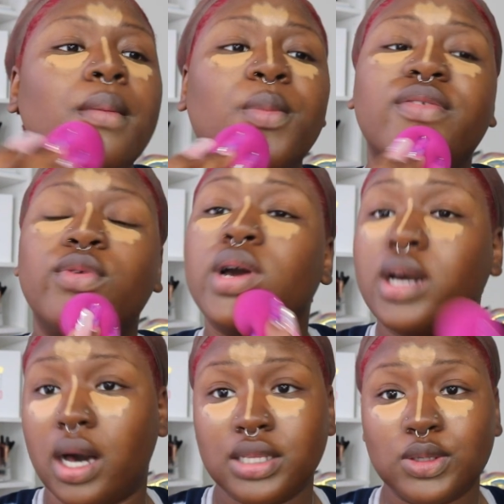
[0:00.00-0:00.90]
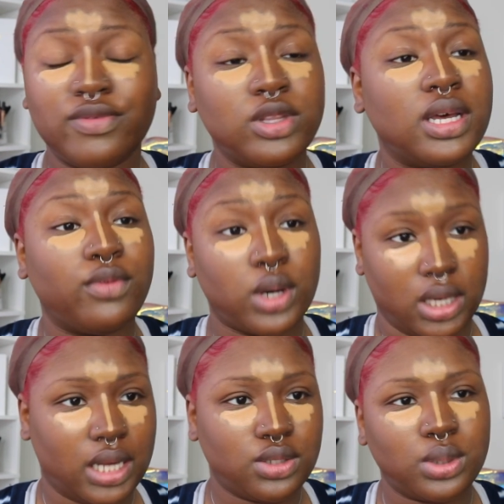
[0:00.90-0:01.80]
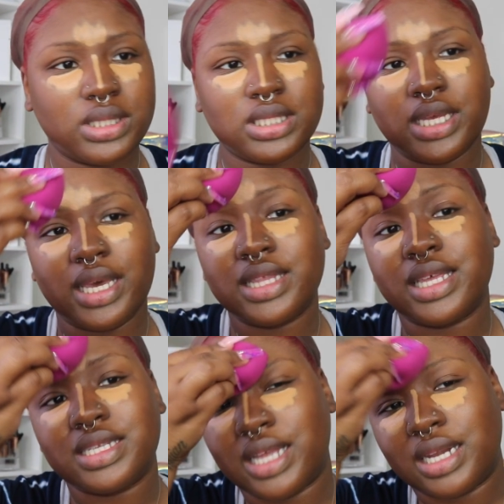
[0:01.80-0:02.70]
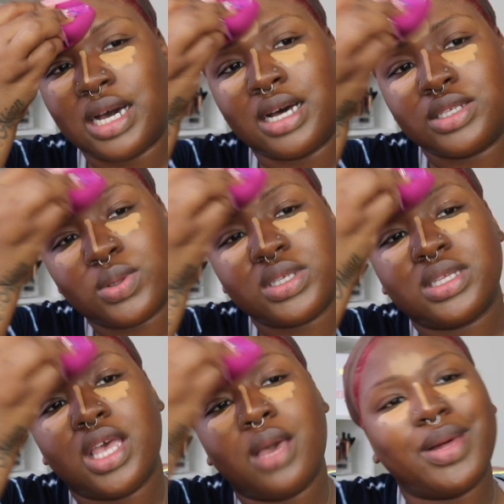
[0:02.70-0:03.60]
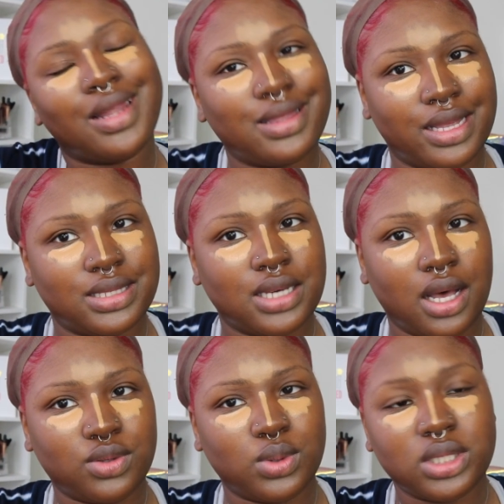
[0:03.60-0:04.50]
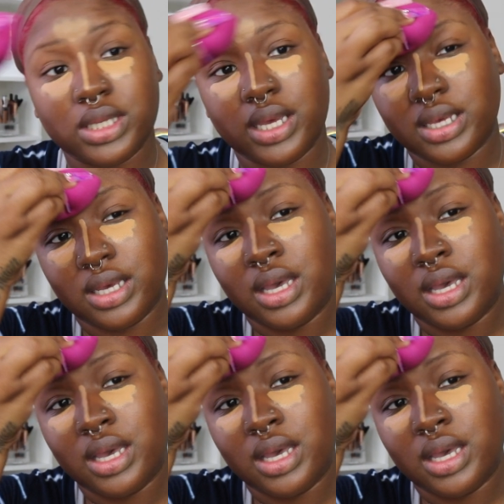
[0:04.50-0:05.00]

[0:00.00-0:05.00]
But for a contour, if you're looking for a contour stick, that's not a contour stick, but like that's a contour stick,